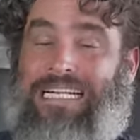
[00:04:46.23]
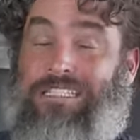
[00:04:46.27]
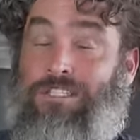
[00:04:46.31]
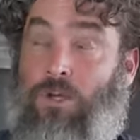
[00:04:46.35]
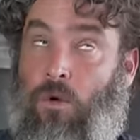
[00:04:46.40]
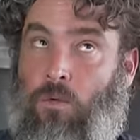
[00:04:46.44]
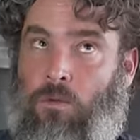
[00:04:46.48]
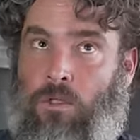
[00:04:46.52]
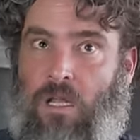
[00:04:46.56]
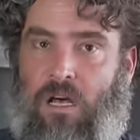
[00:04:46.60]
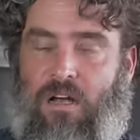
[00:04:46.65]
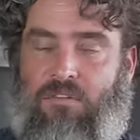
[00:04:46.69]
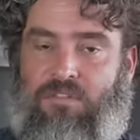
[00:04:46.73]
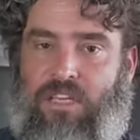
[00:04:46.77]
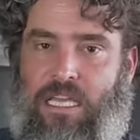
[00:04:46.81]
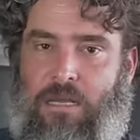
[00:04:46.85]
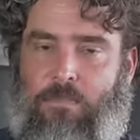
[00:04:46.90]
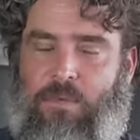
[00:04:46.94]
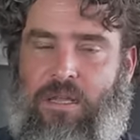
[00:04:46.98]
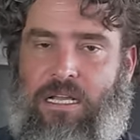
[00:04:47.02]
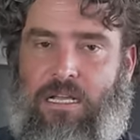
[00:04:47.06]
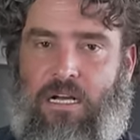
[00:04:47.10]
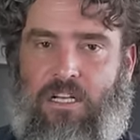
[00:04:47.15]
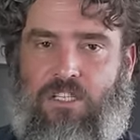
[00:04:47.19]
I don't love
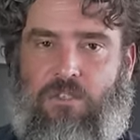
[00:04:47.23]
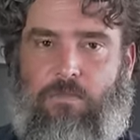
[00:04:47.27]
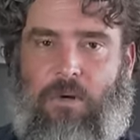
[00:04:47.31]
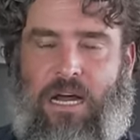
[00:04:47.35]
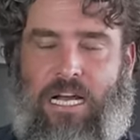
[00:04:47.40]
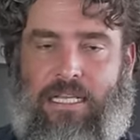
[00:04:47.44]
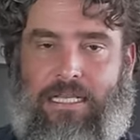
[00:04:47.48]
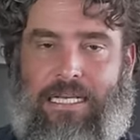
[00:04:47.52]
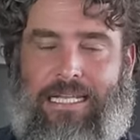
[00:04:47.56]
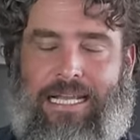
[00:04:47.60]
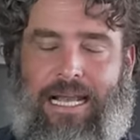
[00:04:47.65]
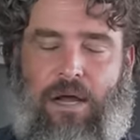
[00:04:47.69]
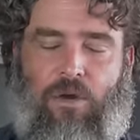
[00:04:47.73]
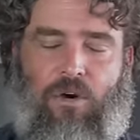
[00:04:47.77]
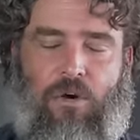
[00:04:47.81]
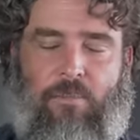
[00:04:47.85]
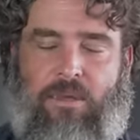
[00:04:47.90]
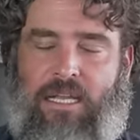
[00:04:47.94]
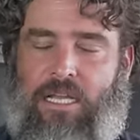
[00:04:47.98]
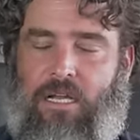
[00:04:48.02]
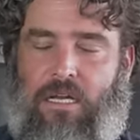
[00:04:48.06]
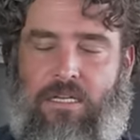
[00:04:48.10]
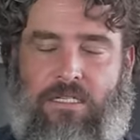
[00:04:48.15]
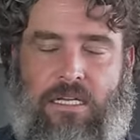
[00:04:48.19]
keeping guns behind the counter
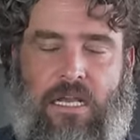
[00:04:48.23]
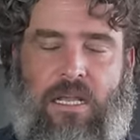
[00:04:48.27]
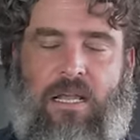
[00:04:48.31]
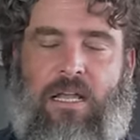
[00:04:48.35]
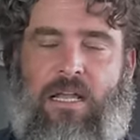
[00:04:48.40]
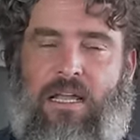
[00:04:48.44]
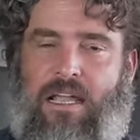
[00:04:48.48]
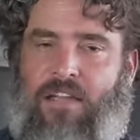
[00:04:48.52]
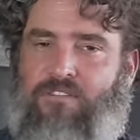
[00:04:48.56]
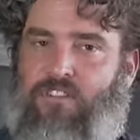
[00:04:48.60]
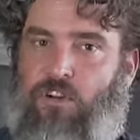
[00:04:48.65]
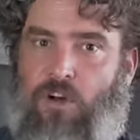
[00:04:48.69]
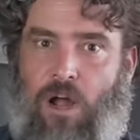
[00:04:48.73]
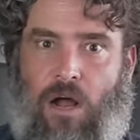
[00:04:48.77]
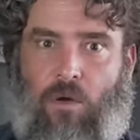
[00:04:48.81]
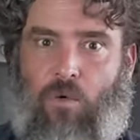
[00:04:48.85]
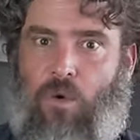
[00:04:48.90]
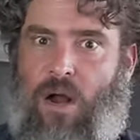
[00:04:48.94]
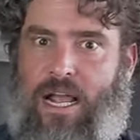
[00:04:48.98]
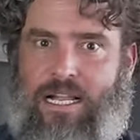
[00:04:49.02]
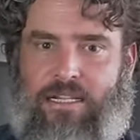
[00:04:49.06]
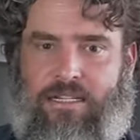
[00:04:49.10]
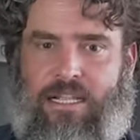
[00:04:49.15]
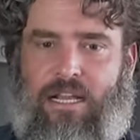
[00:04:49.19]
because if you're not
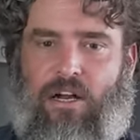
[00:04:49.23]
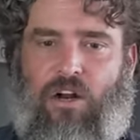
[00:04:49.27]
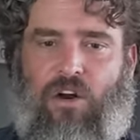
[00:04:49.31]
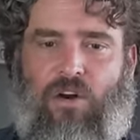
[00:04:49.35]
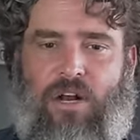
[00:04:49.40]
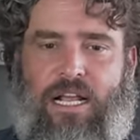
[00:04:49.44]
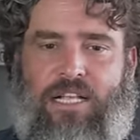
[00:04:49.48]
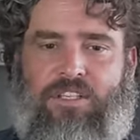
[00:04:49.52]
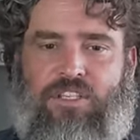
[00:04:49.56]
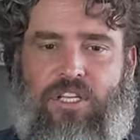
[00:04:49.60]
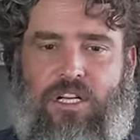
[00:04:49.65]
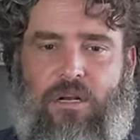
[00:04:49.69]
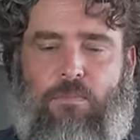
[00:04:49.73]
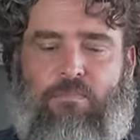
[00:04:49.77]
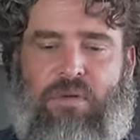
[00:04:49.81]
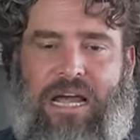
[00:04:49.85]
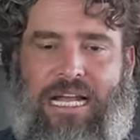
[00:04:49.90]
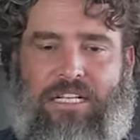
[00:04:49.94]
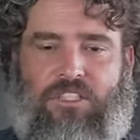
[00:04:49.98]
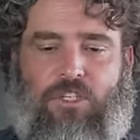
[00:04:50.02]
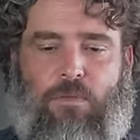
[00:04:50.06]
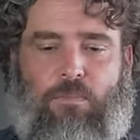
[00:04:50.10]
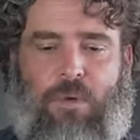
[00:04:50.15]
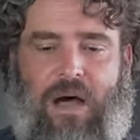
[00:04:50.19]
right there, it's in a
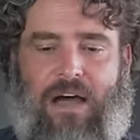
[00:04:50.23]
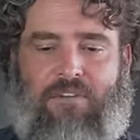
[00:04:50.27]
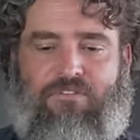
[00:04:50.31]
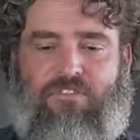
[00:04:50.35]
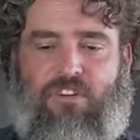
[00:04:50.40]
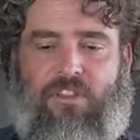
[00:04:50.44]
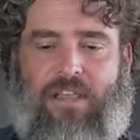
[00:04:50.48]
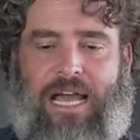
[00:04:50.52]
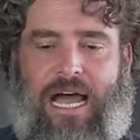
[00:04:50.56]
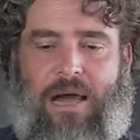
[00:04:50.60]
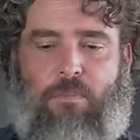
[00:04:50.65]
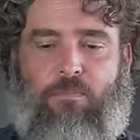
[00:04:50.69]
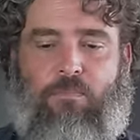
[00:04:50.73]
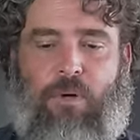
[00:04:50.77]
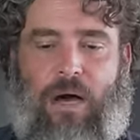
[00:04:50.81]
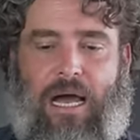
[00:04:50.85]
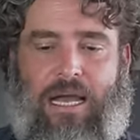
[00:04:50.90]
bad spot for that.